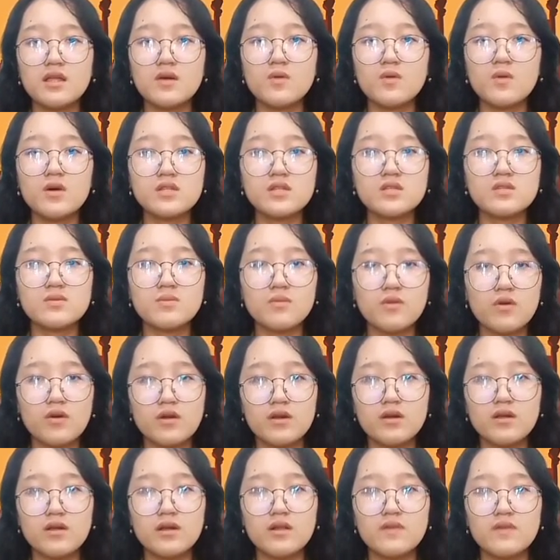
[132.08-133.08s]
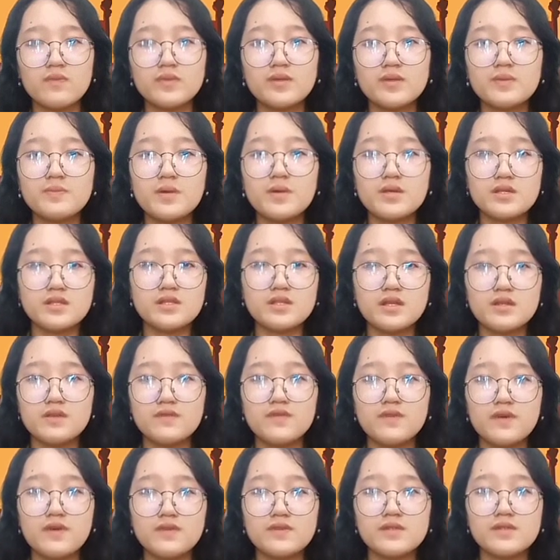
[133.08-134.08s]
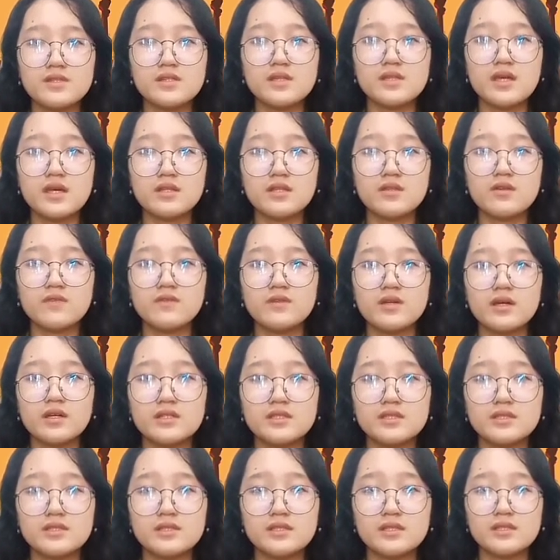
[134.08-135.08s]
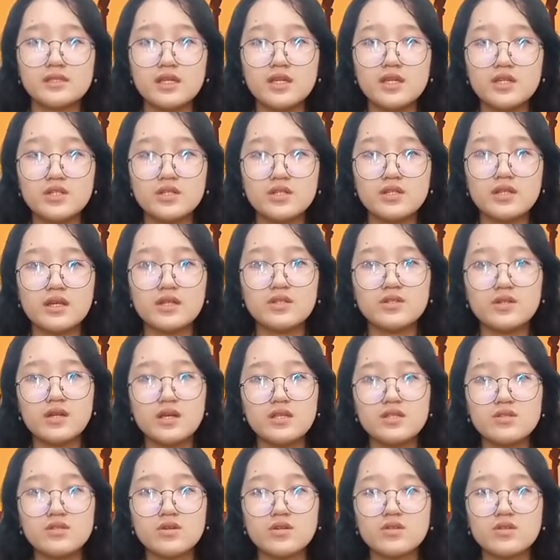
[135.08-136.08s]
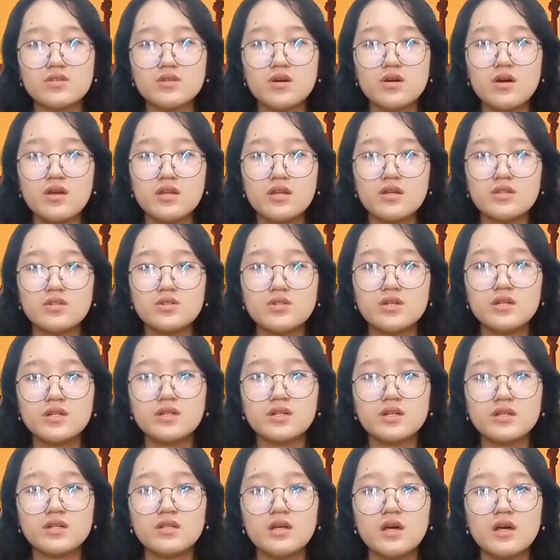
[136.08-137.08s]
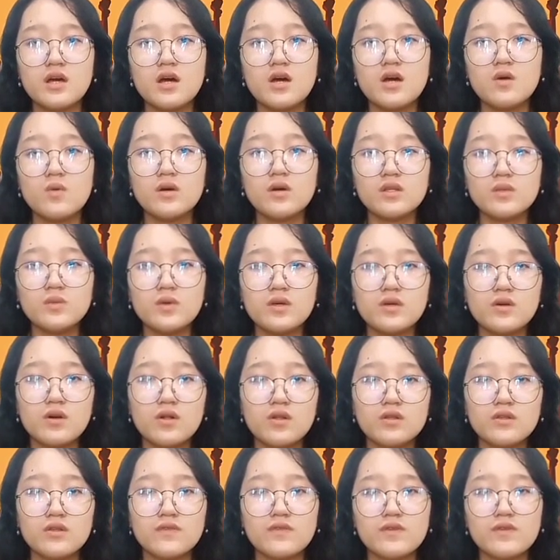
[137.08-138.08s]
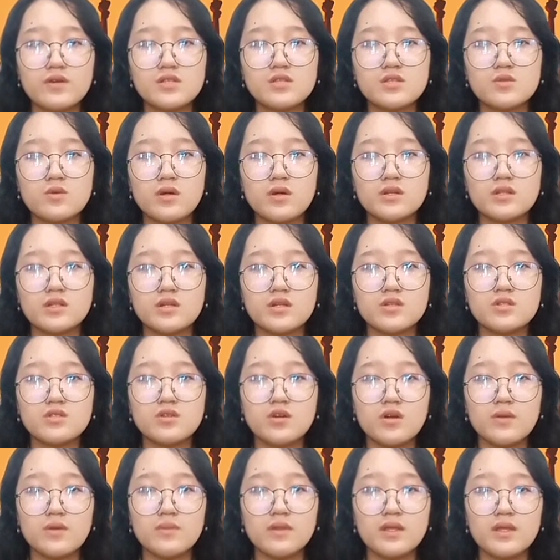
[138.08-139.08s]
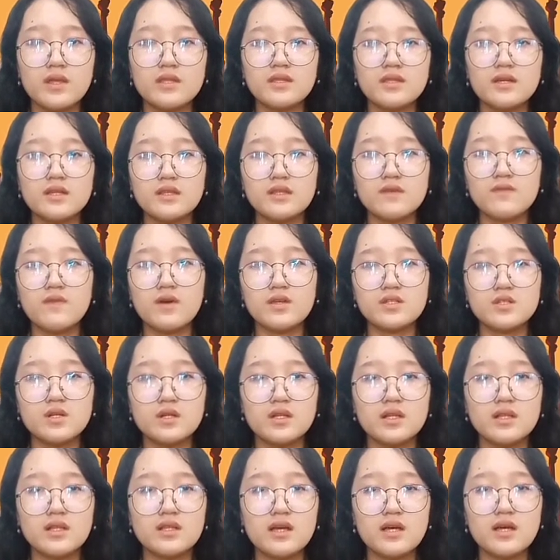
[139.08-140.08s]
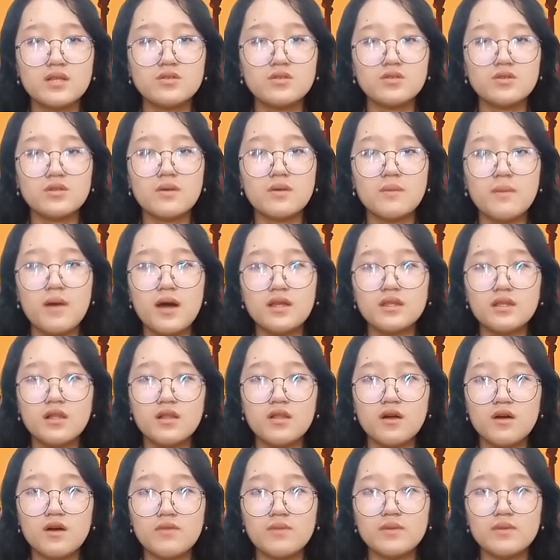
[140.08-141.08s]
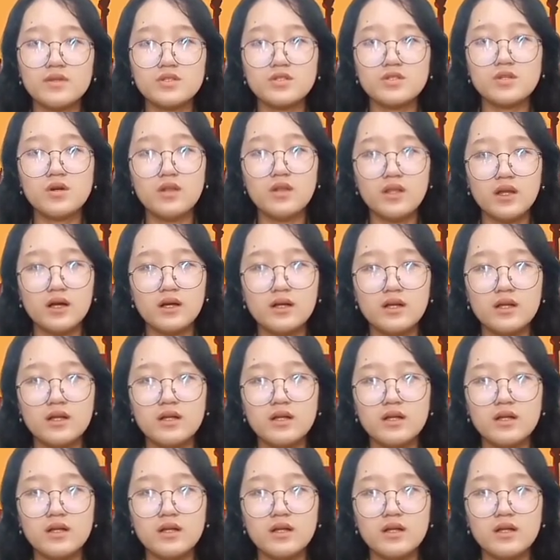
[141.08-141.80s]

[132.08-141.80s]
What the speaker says: What's more, the President's Fifth State of the Nation address or SONA triggered what we call the First Quarter Storm that eventually led to the Battle of Benjola.